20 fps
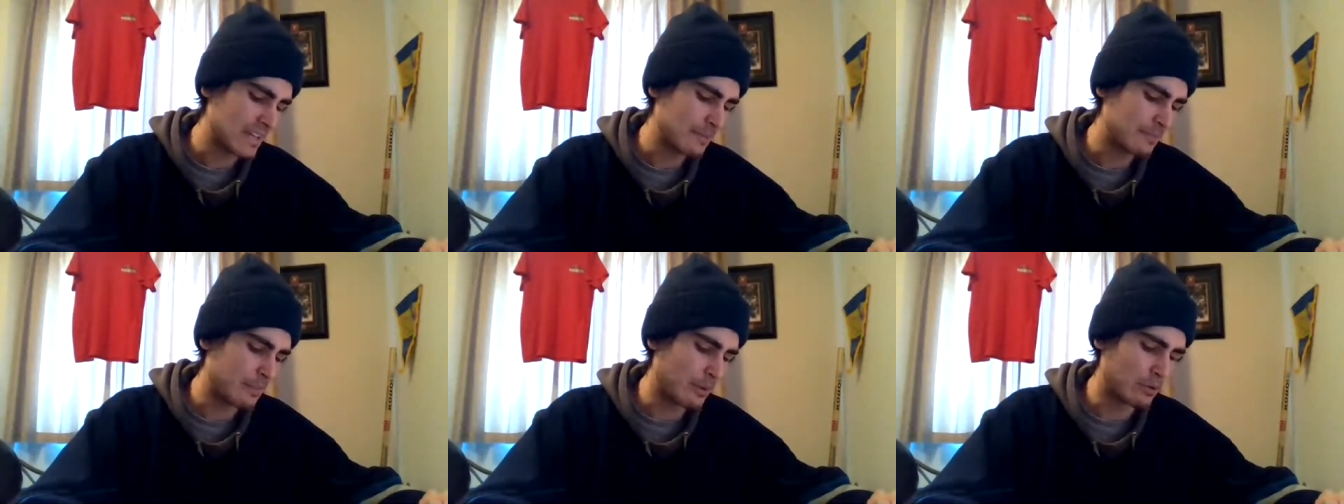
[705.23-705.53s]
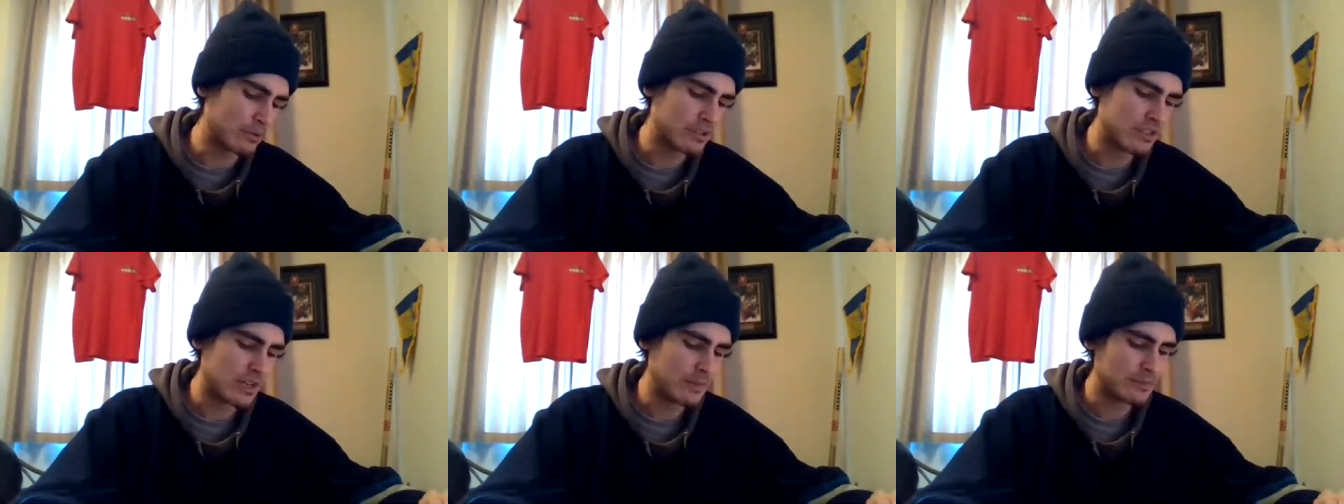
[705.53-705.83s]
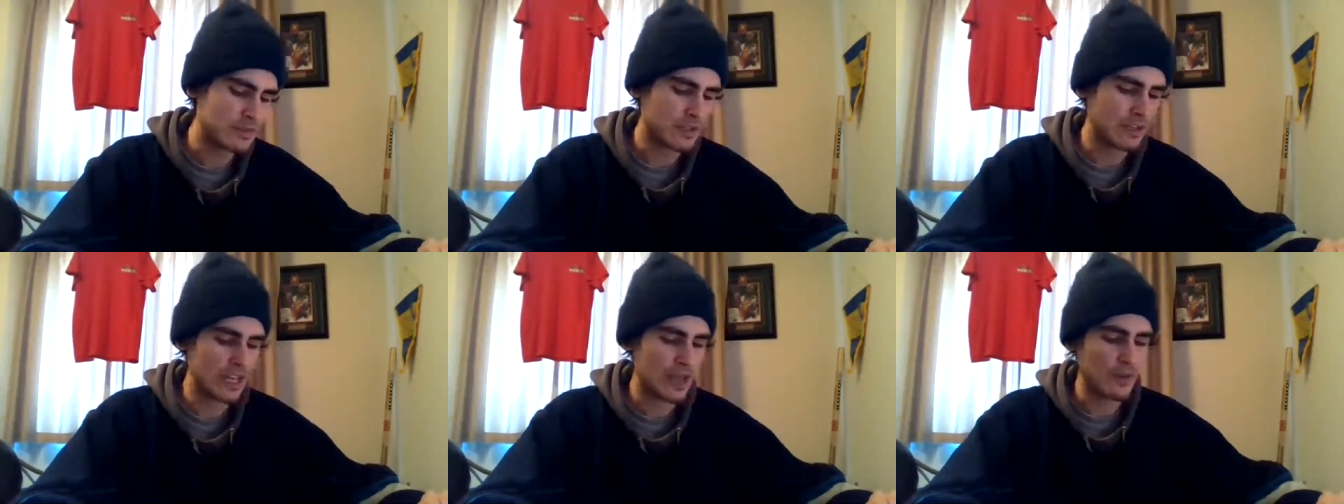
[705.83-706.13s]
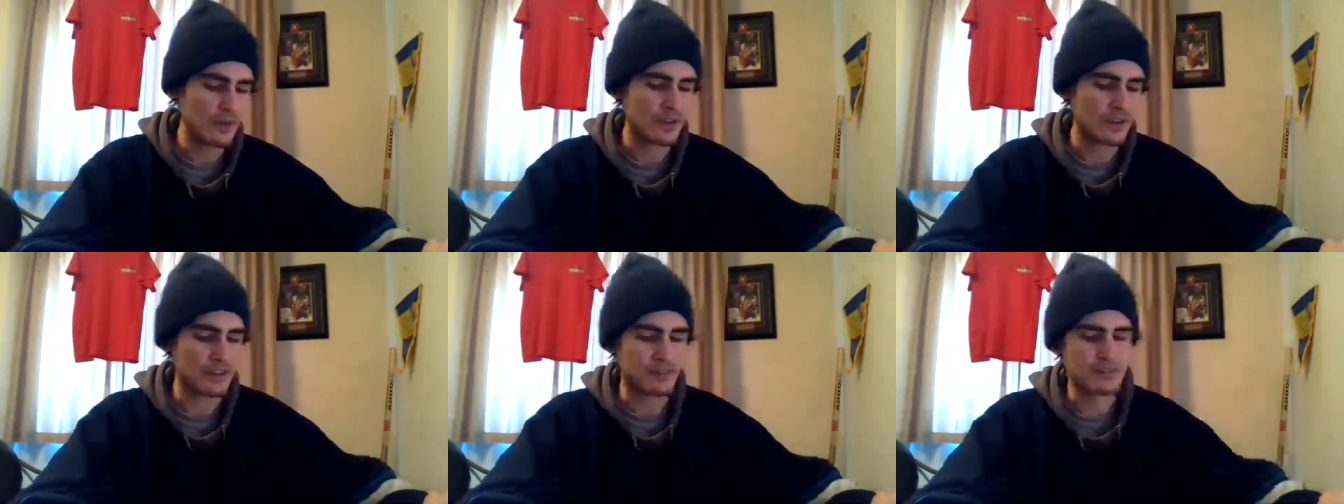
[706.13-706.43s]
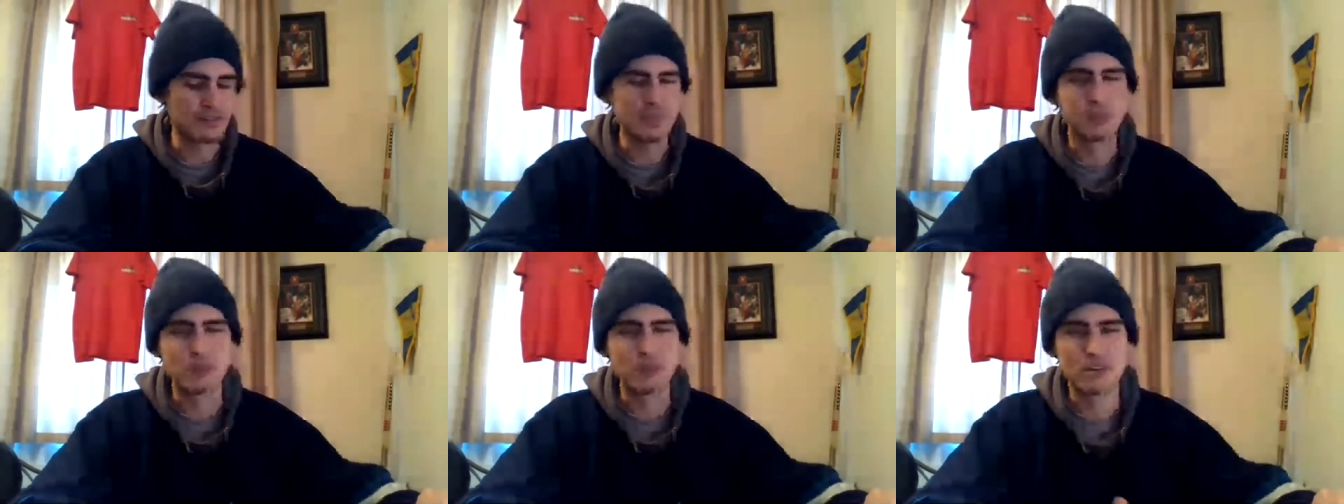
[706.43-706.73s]
Both teams are allowing
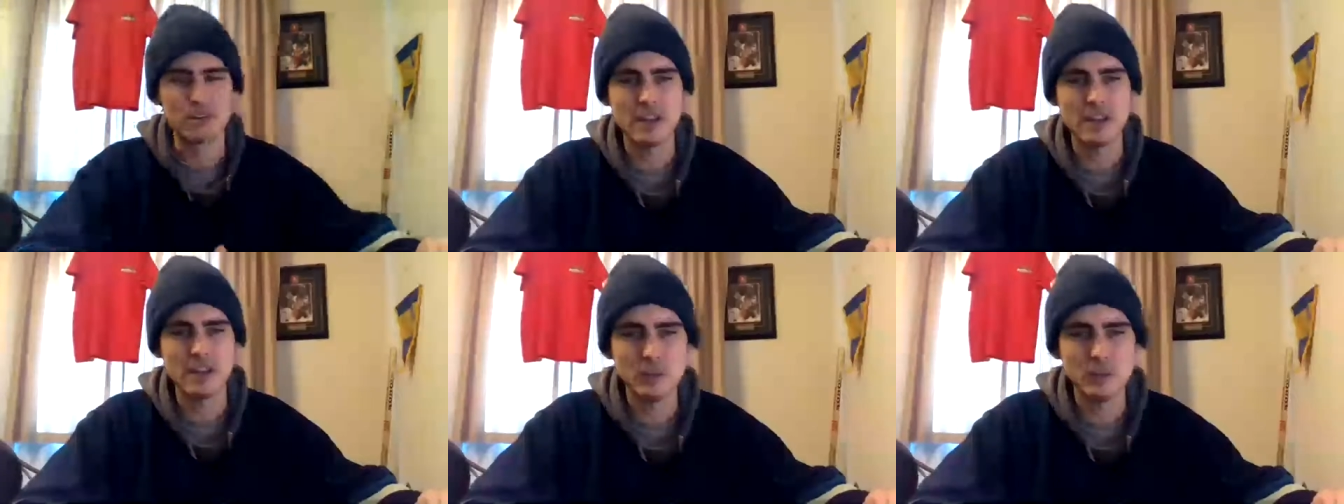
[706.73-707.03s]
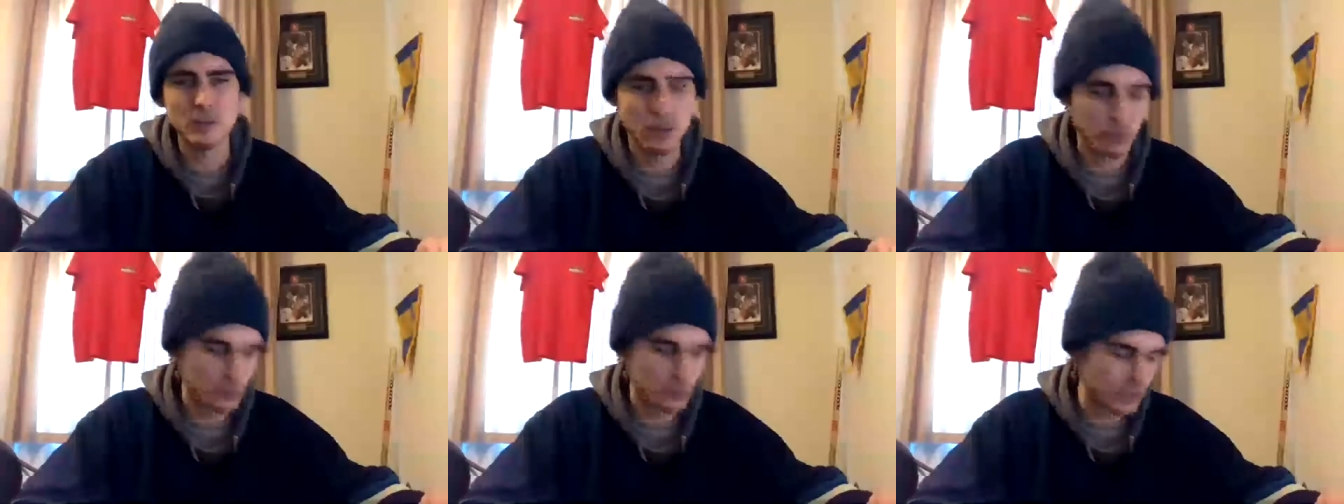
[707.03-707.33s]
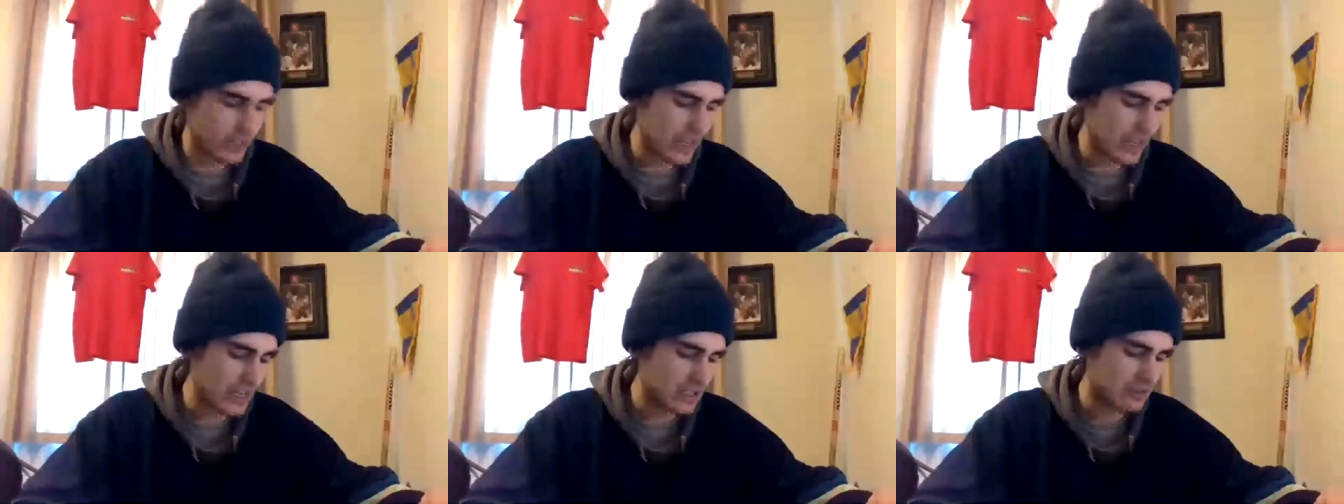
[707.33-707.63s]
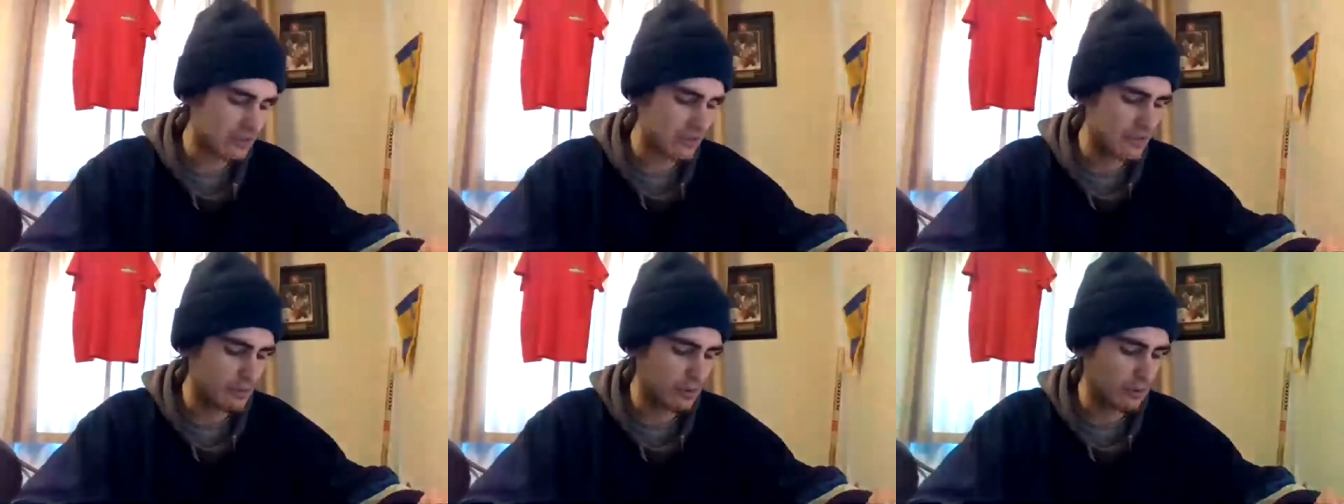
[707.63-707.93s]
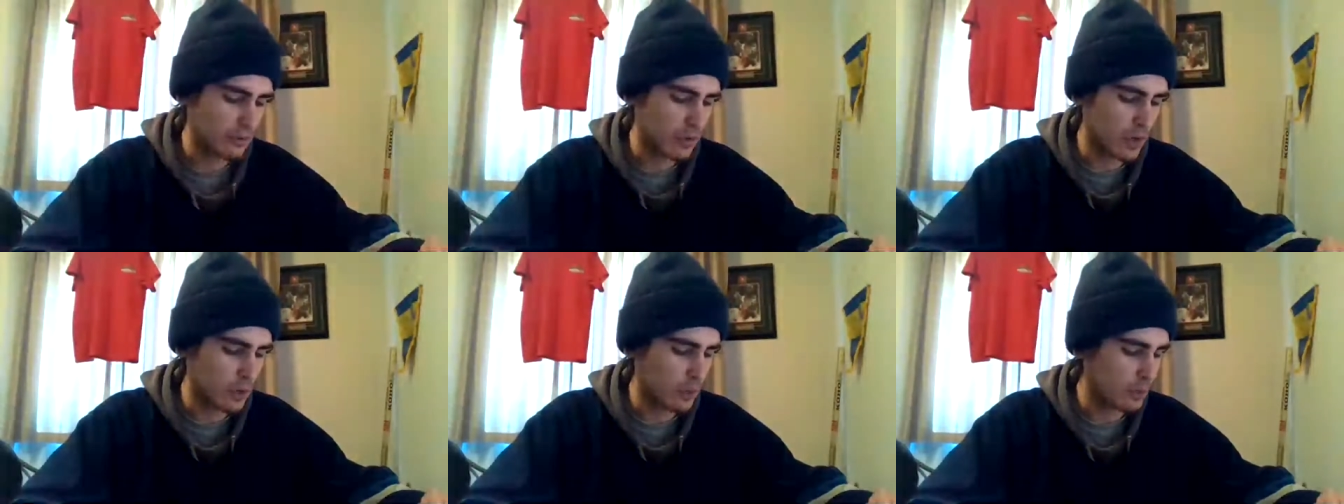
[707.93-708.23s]
3.71 goals against,
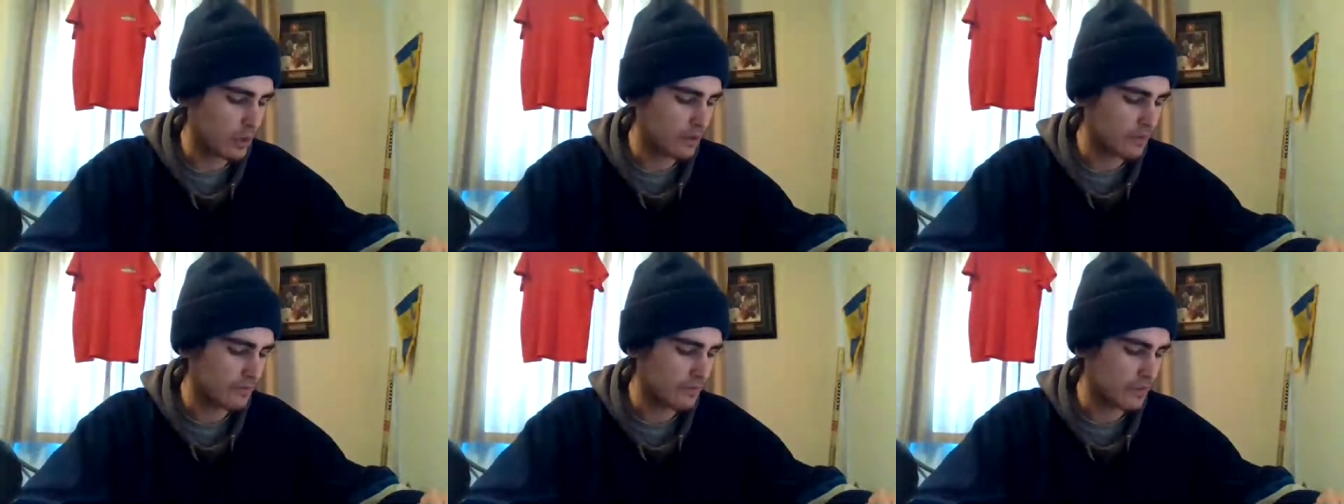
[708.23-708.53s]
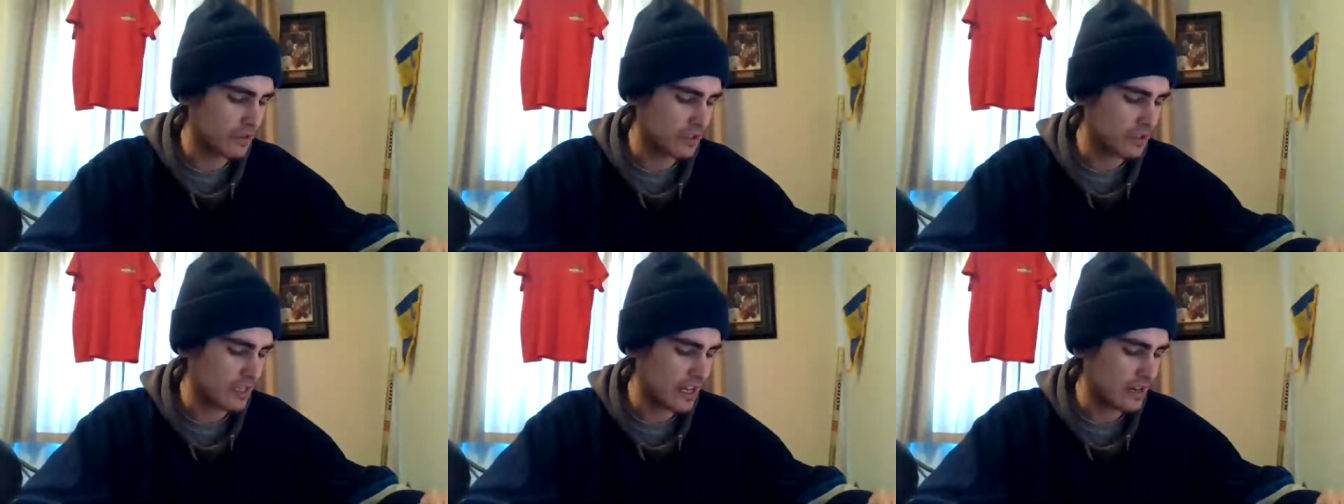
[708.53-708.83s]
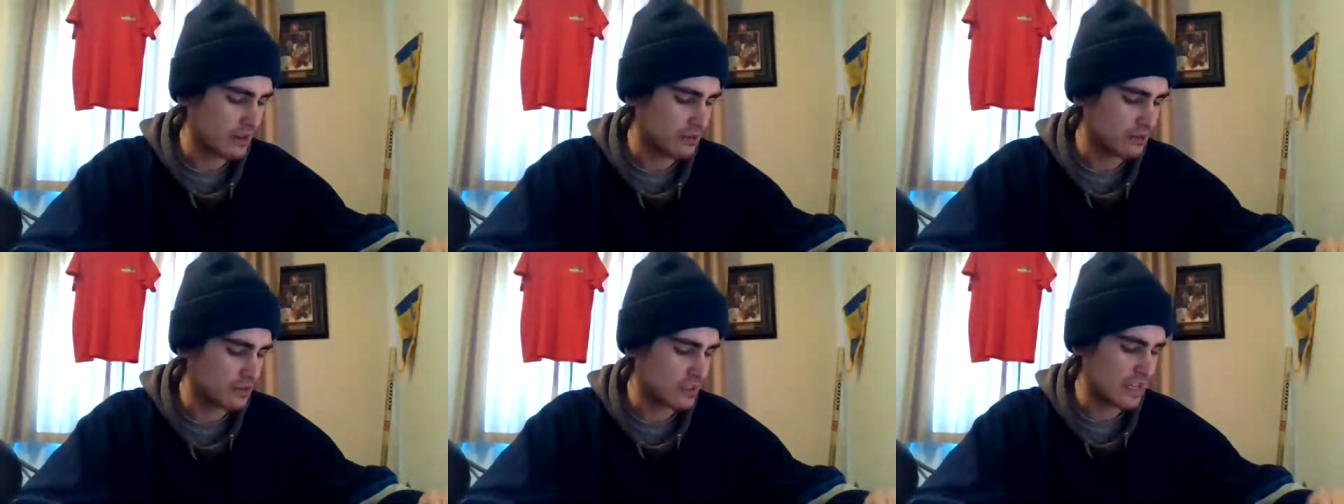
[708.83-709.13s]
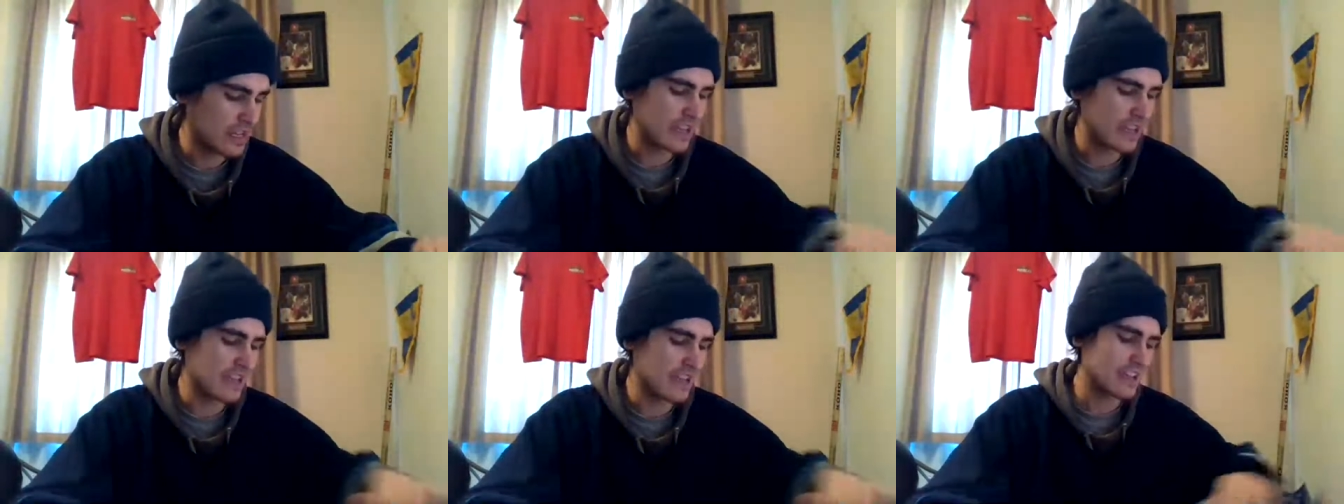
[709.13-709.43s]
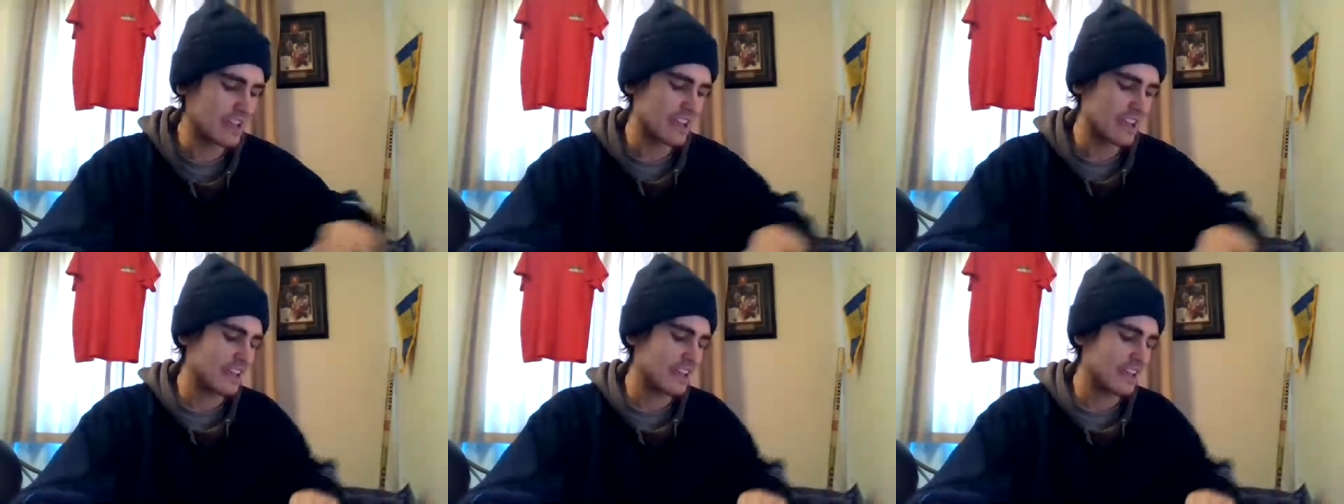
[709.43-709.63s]
3.11 for San Jose.